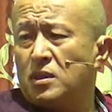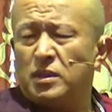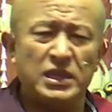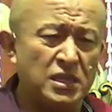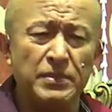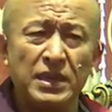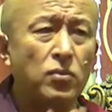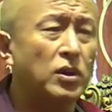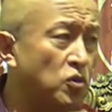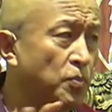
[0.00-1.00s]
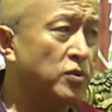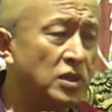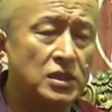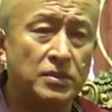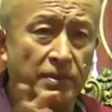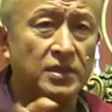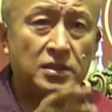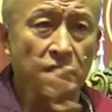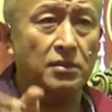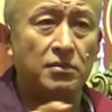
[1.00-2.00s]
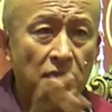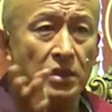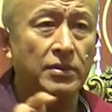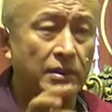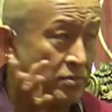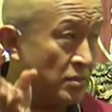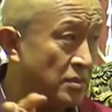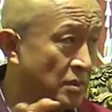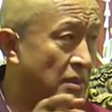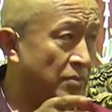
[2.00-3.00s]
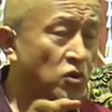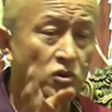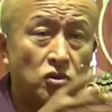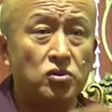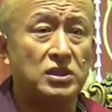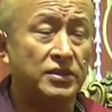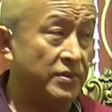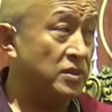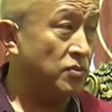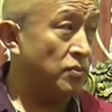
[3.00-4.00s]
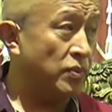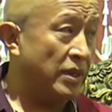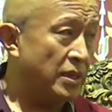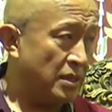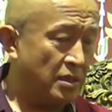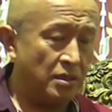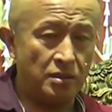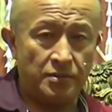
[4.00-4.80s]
There's many ways to put it, but I'm going to use a different way here.